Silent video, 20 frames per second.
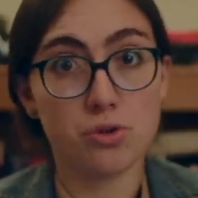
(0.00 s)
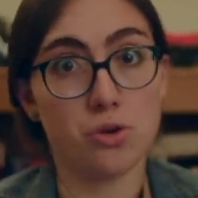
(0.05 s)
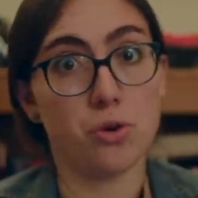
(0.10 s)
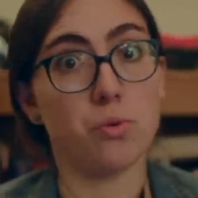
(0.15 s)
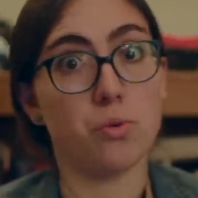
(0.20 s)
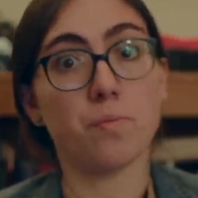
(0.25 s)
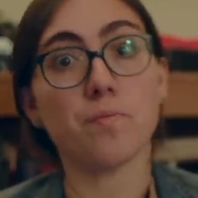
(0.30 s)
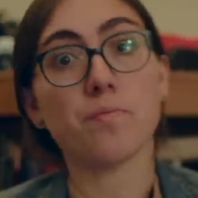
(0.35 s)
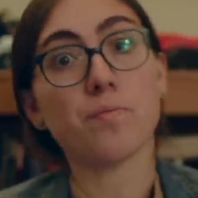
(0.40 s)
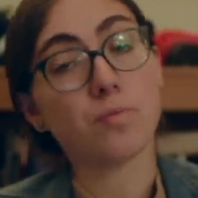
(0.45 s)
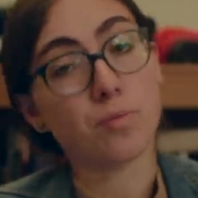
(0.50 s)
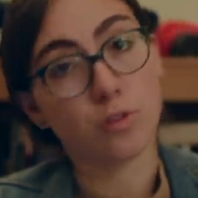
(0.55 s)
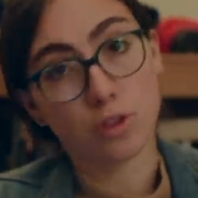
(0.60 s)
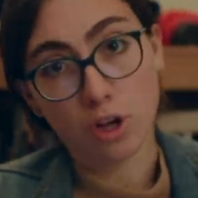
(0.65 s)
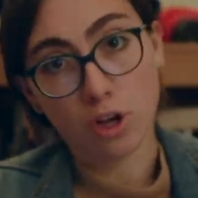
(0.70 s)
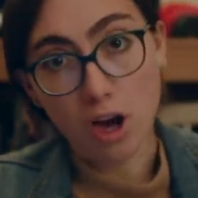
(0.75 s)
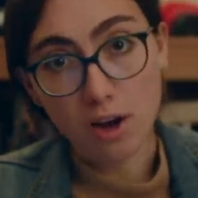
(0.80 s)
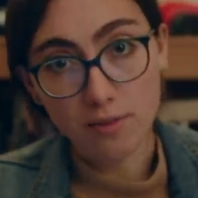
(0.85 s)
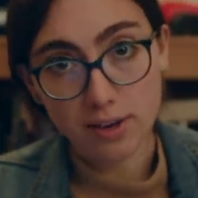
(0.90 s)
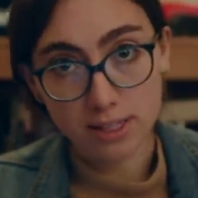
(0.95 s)
So
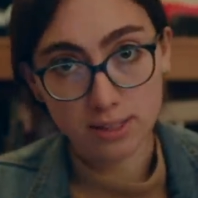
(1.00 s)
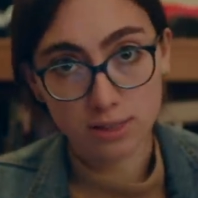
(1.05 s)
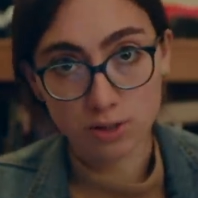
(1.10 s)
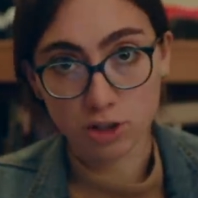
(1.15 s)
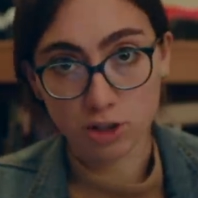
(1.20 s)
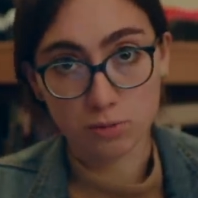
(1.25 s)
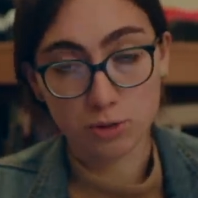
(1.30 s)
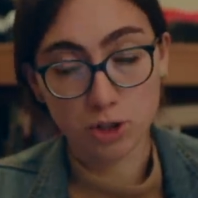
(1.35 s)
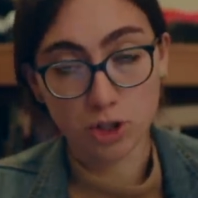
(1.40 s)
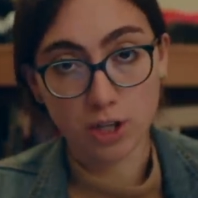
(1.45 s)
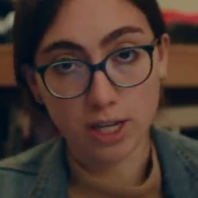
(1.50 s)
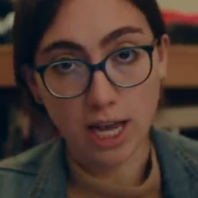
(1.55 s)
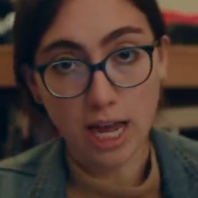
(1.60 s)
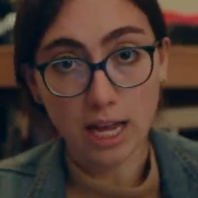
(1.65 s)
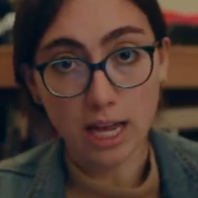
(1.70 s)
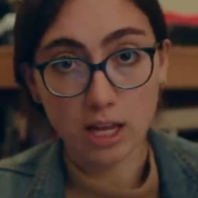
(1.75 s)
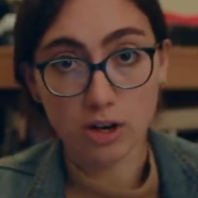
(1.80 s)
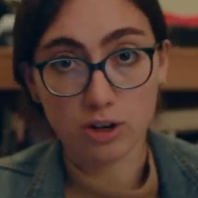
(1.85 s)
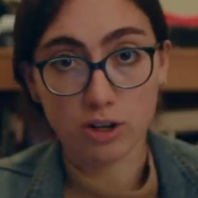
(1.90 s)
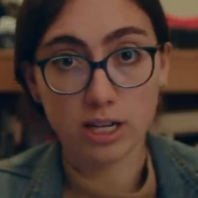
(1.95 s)
the obvious group to
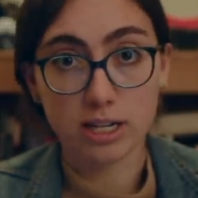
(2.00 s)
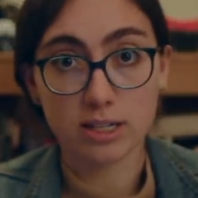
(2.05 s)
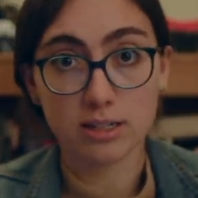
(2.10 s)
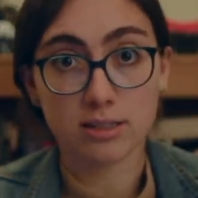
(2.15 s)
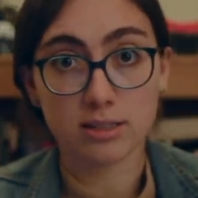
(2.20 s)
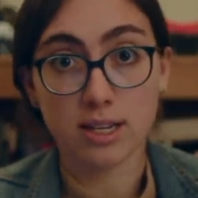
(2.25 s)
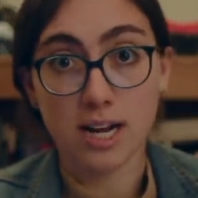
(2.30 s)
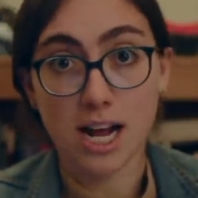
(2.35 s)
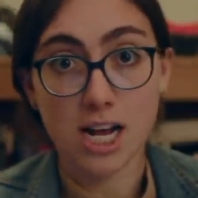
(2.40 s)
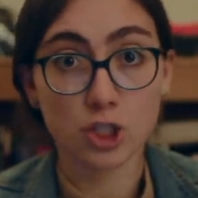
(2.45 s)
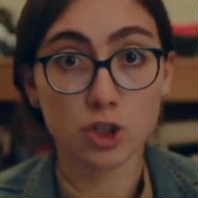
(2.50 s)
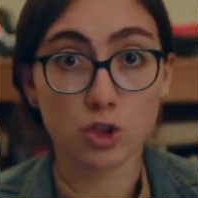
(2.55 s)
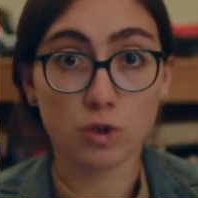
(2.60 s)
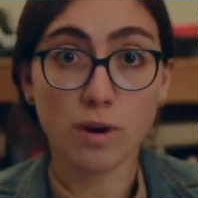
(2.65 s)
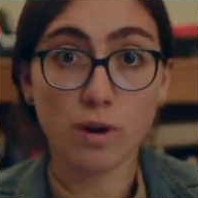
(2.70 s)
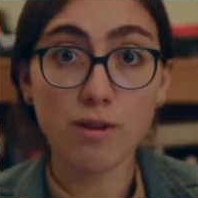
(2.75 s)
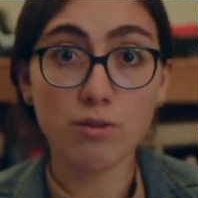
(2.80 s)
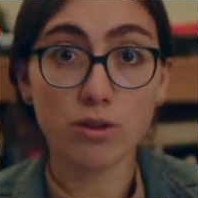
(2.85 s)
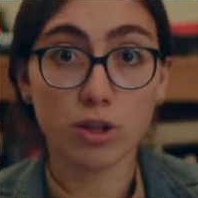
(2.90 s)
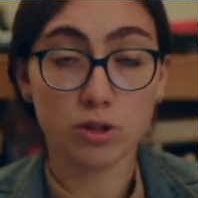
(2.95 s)
look at here is the
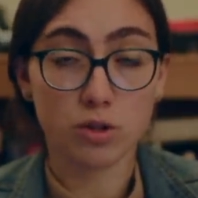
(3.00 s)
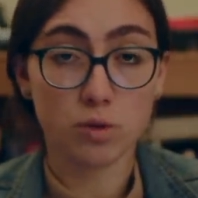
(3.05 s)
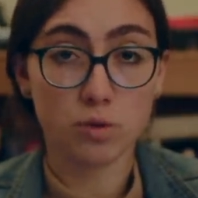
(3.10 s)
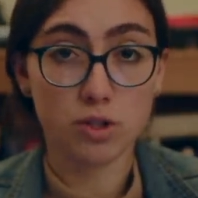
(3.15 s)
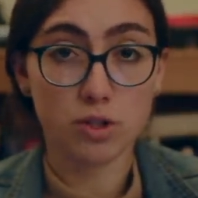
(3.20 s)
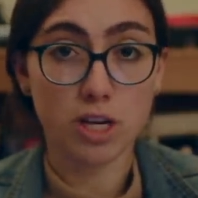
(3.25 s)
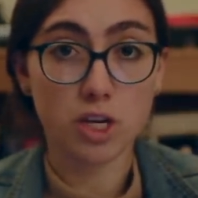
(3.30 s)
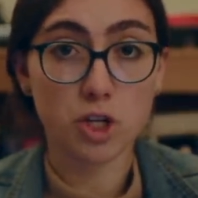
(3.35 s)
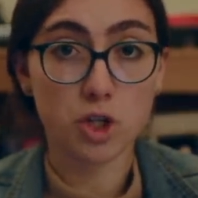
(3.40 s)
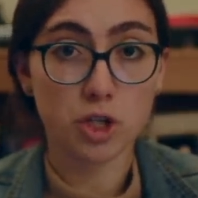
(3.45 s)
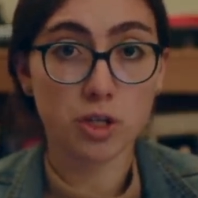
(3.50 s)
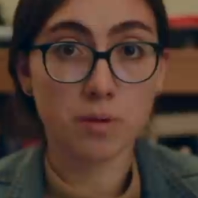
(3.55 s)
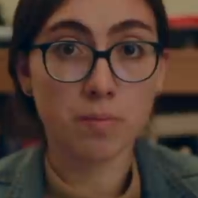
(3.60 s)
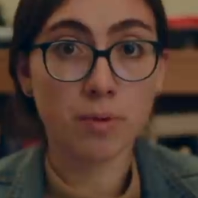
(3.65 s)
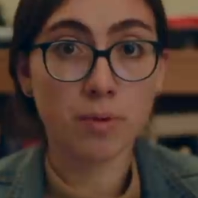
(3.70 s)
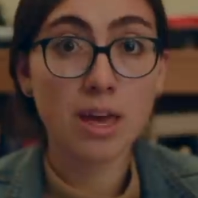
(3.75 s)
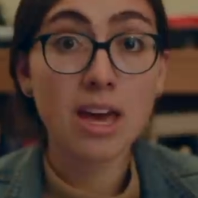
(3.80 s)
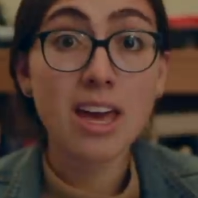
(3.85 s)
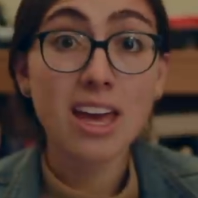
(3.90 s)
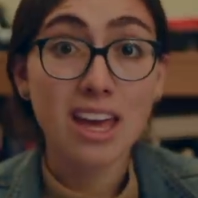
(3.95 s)
National Rifle
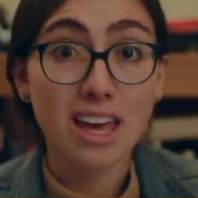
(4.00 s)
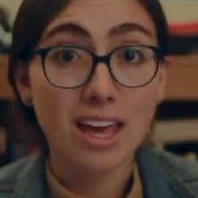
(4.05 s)
Association.